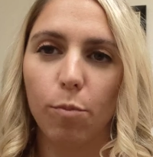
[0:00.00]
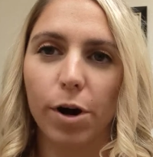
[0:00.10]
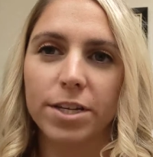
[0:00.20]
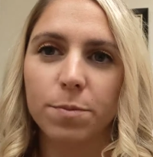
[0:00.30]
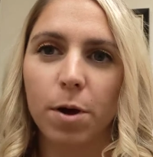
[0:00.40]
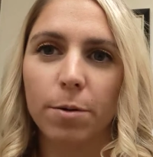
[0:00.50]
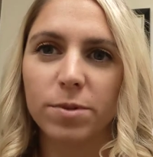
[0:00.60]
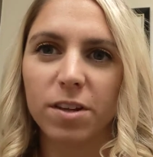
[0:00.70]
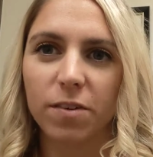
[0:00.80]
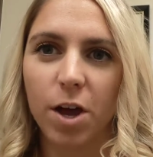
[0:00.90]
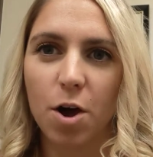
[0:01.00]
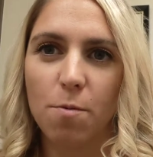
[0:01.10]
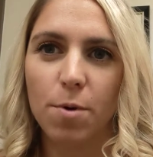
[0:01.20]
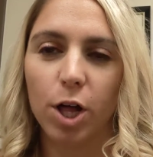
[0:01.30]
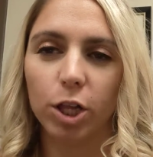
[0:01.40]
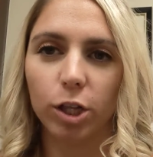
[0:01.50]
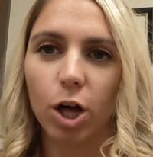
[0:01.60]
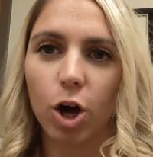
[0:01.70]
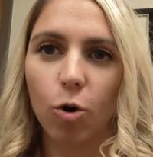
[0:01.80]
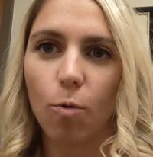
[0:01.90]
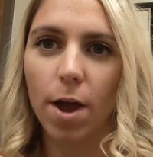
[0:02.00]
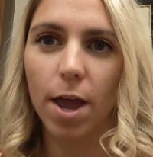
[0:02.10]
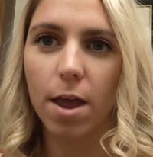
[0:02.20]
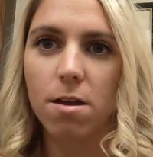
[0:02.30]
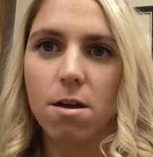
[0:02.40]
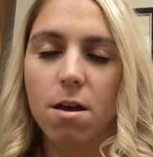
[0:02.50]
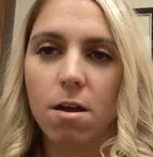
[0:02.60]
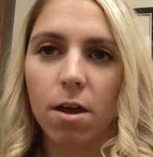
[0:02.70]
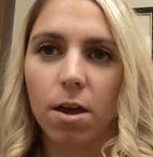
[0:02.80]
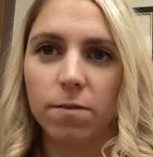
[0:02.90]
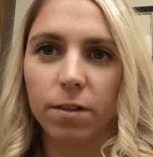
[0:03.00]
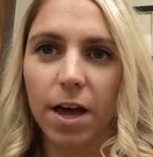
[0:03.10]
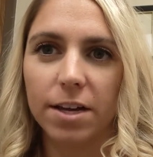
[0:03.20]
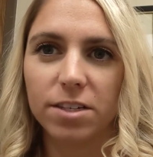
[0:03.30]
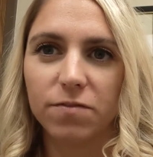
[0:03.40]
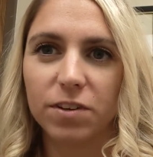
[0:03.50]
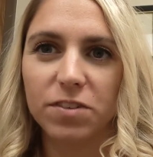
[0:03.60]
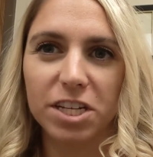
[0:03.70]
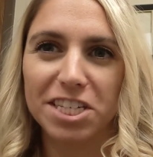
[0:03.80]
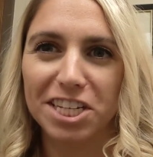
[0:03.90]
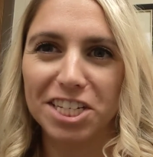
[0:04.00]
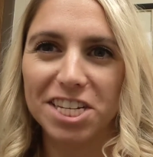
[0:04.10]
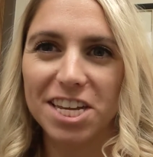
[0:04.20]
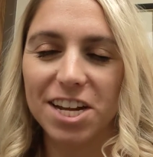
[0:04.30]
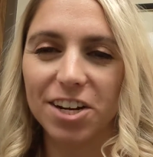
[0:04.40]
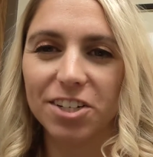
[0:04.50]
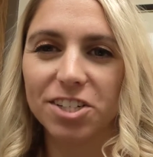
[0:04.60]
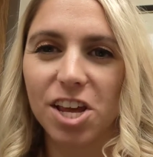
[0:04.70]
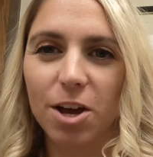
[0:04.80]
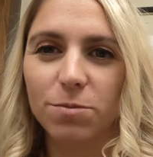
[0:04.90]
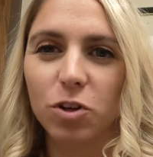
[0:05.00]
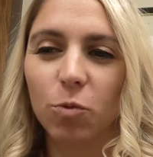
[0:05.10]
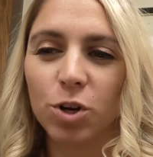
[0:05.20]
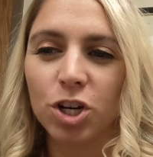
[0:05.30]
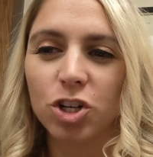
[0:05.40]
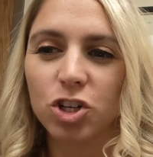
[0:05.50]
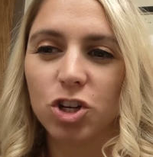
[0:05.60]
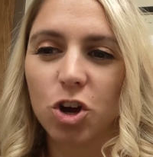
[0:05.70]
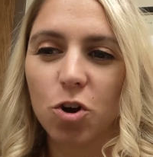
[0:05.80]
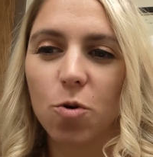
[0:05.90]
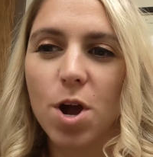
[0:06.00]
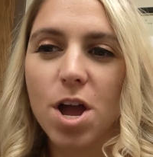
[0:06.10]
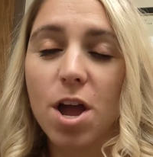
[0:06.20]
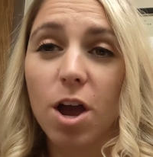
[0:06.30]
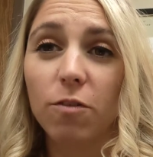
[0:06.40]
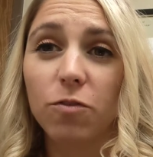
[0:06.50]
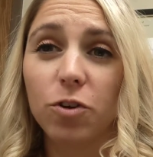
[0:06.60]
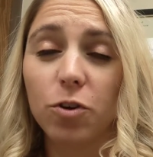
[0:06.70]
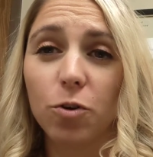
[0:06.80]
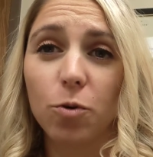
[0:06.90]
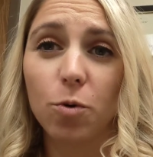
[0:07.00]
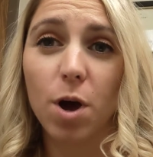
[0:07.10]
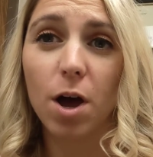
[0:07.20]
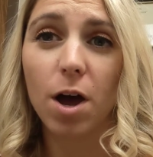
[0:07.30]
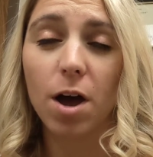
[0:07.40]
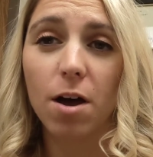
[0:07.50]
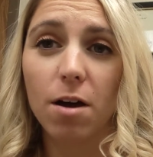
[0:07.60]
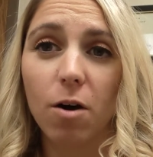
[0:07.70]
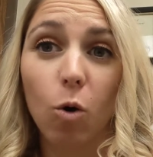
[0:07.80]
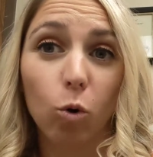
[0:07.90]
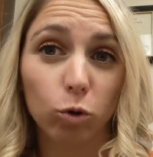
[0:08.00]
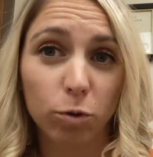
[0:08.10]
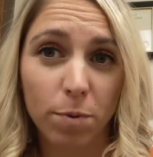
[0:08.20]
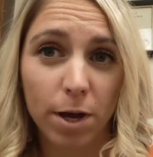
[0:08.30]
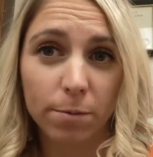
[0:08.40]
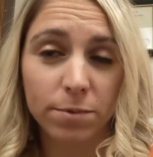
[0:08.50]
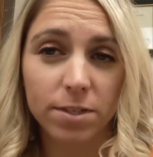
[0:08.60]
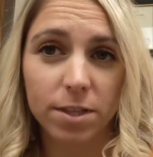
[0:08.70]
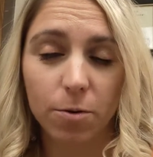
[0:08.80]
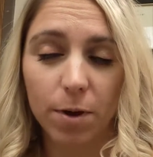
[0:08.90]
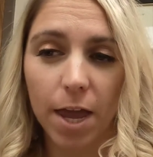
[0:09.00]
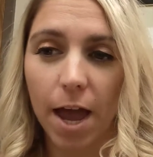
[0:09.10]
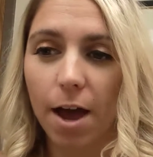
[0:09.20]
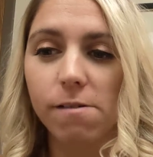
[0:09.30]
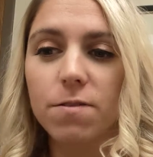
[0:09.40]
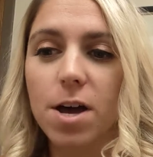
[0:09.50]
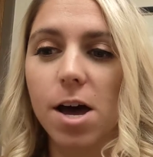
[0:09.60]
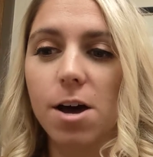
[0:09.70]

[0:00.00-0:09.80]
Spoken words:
breast pumps have come a long way in the last 50, 60 years. So I wanted to show a few old pumps that we have.